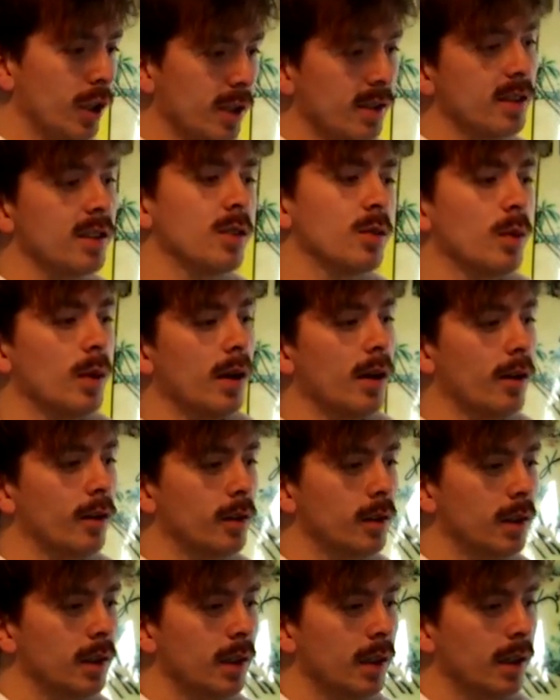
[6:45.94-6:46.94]
just as
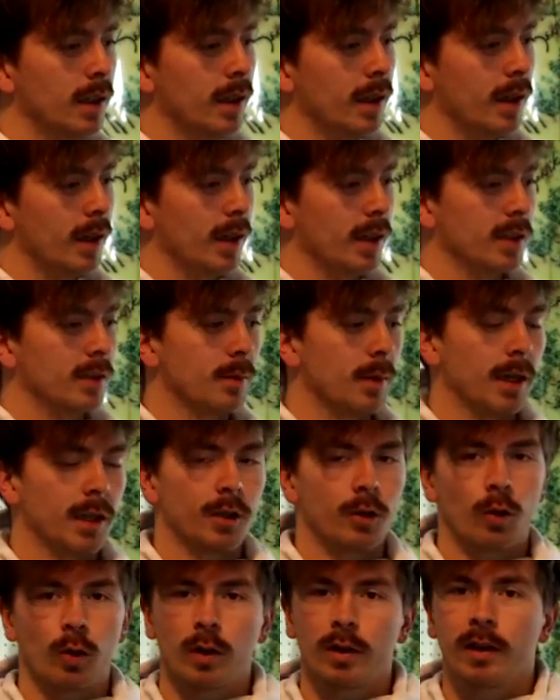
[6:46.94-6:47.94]
well as my
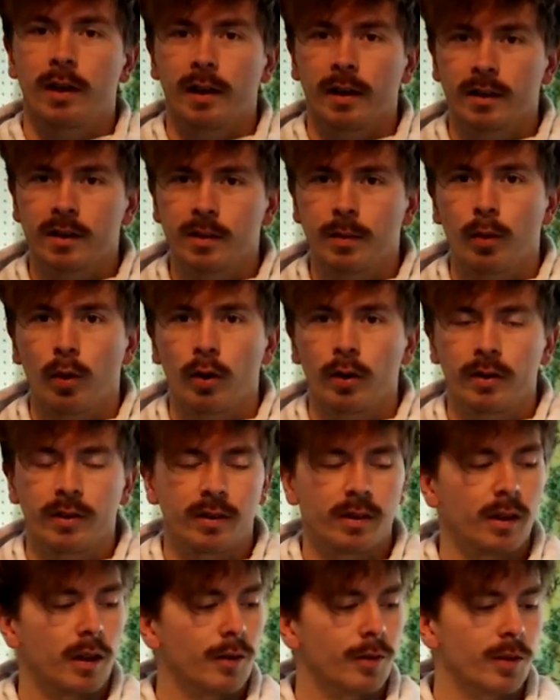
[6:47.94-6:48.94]
Gore-Tex burn
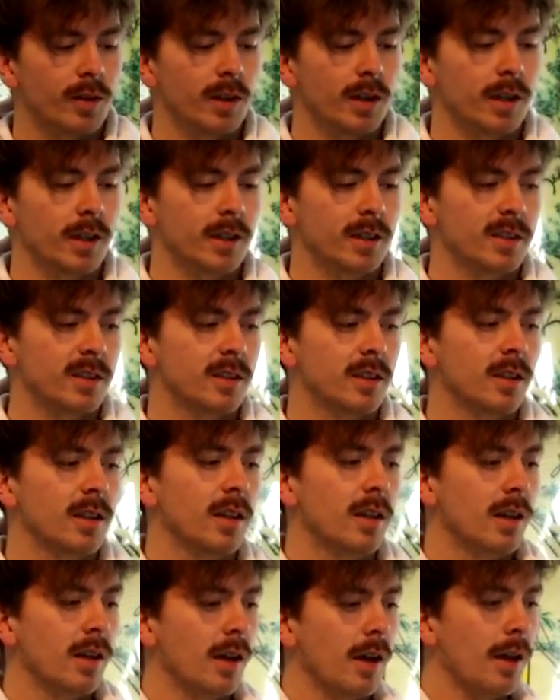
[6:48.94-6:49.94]
stuff does.
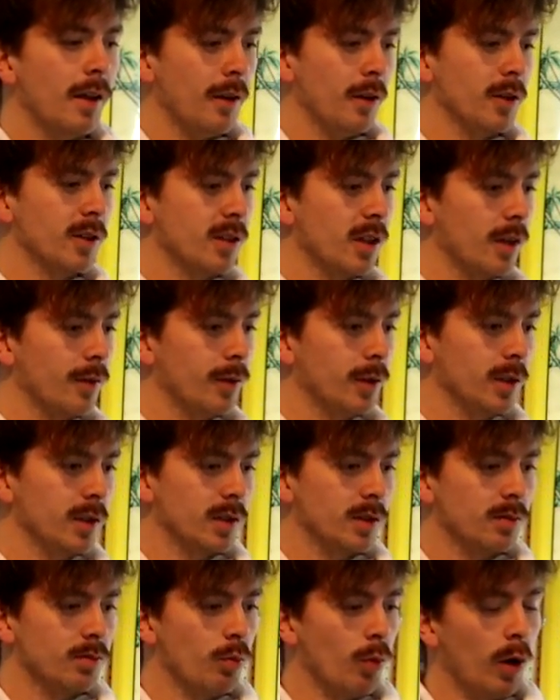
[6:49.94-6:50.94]
Their stuff
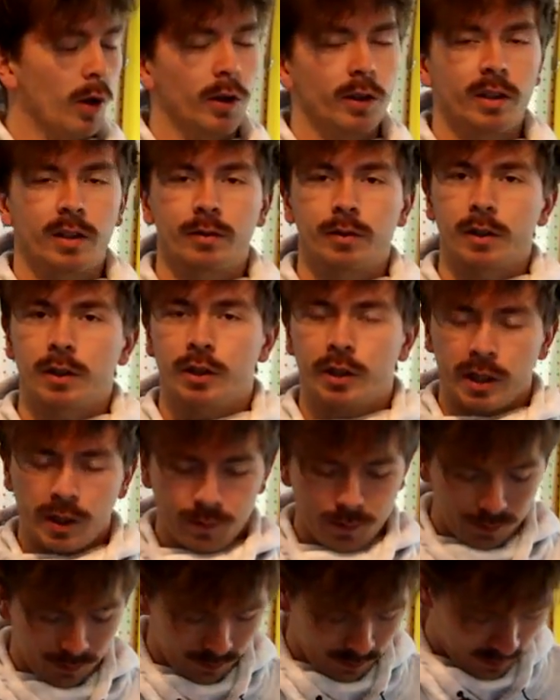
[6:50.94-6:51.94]
is relatively
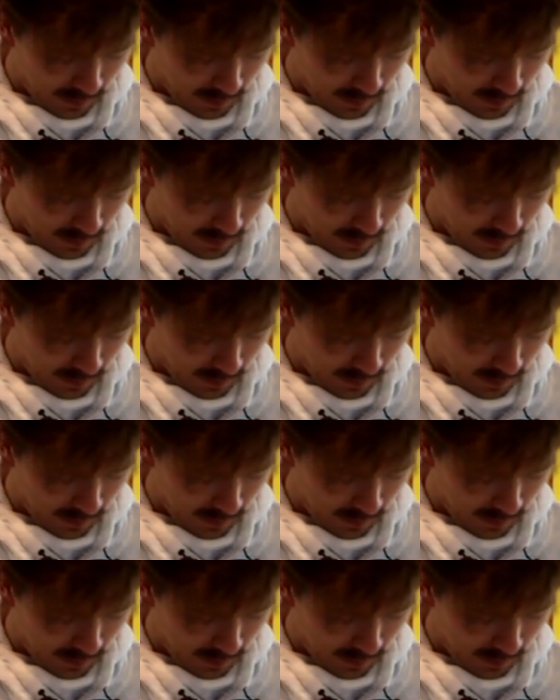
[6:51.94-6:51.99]
cheap.